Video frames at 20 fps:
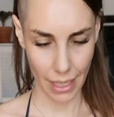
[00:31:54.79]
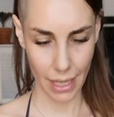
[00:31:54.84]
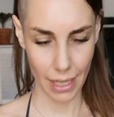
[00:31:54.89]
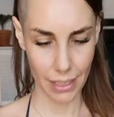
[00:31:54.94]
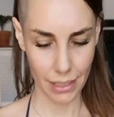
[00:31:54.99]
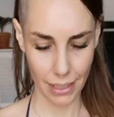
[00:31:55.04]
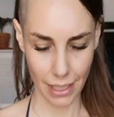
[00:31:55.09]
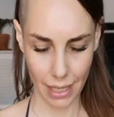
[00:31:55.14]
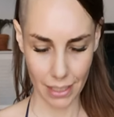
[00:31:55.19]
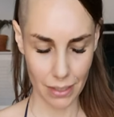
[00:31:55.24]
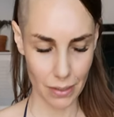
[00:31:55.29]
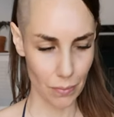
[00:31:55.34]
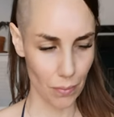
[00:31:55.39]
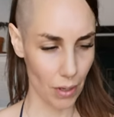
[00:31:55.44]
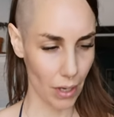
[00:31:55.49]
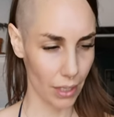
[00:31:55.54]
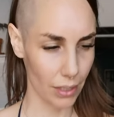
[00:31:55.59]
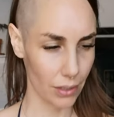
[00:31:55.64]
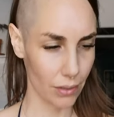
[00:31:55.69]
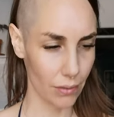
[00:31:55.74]
And guess
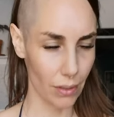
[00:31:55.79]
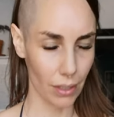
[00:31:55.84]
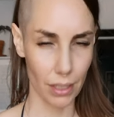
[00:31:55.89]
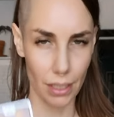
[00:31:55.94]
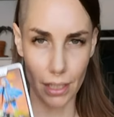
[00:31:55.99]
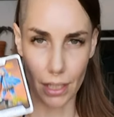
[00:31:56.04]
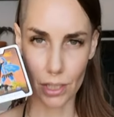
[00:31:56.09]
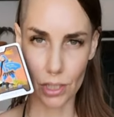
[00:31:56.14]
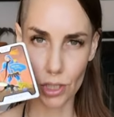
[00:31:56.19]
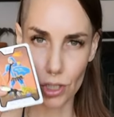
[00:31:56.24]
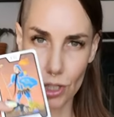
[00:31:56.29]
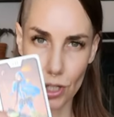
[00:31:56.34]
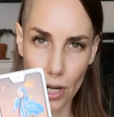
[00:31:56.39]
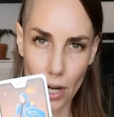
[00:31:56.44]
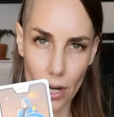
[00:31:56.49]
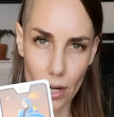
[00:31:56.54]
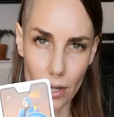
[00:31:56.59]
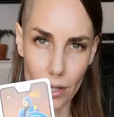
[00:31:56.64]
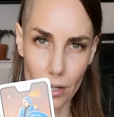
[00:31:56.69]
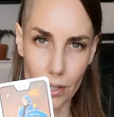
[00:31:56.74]
what? You are going to
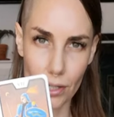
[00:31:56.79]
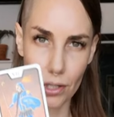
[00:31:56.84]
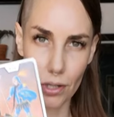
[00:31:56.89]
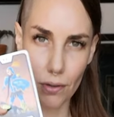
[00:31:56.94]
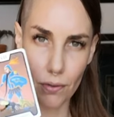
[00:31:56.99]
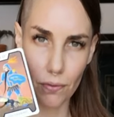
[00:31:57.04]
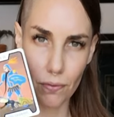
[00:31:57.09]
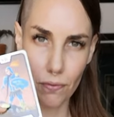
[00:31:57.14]
charge